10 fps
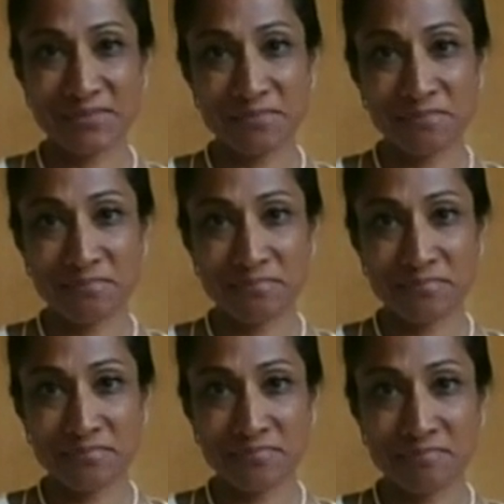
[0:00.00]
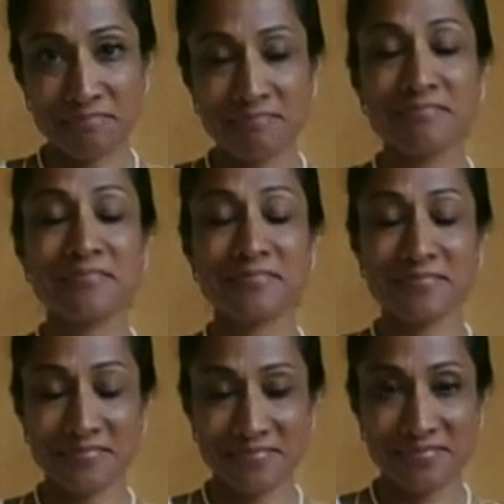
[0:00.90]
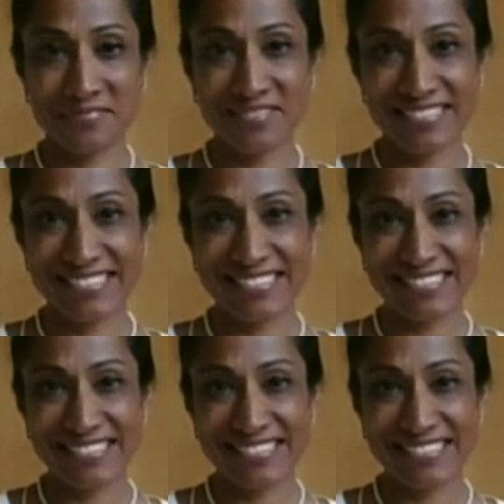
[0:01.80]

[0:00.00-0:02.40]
Abha. Thanks so much for joining us this morning.